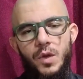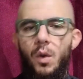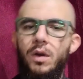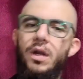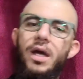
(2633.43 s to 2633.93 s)

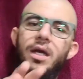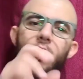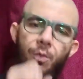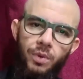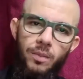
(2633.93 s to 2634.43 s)
Wallahi,
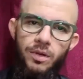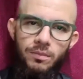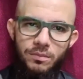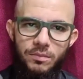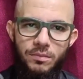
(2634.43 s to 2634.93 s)
no
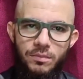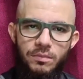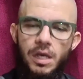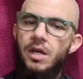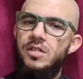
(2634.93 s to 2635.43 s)
problem.
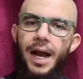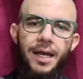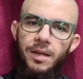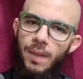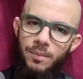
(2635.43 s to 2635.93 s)
Because
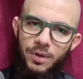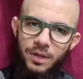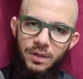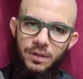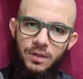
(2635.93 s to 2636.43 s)
I
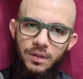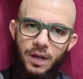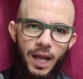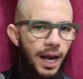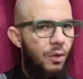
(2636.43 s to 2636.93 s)
remember,
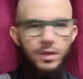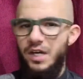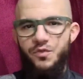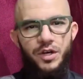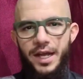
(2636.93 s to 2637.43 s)
and I will
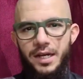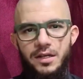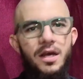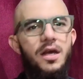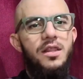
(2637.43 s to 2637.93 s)
not
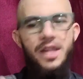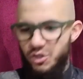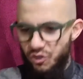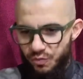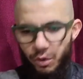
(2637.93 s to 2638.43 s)
forget,
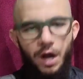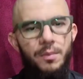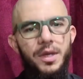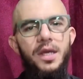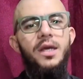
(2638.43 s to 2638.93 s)
that you've
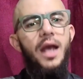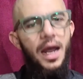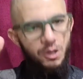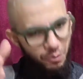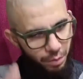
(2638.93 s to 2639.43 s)
brought me
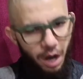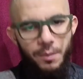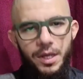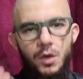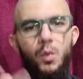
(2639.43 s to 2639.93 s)
and you
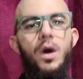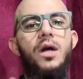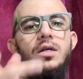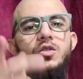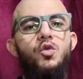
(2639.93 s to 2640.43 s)
bought me
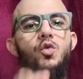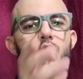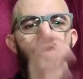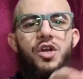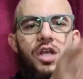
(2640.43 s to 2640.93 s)
1,
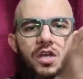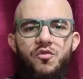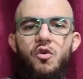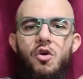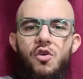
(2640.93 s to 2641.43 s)
2, 3,
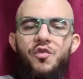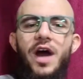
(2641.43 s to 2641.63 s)
4,